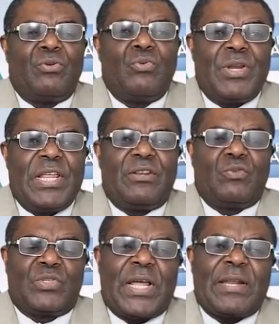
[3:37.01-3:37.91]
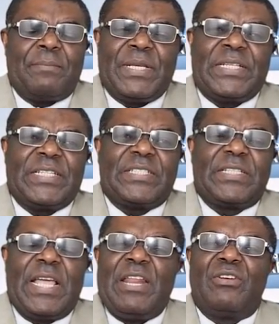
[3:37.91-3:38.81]
you need to start your business.
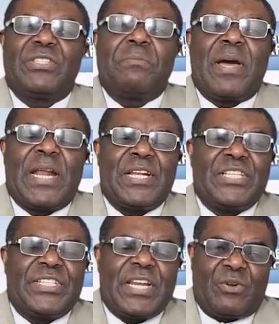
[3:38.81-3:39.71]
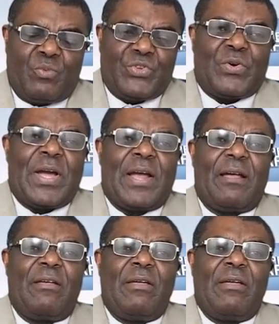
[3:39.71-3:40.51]
It doesn't matter the state in which you are.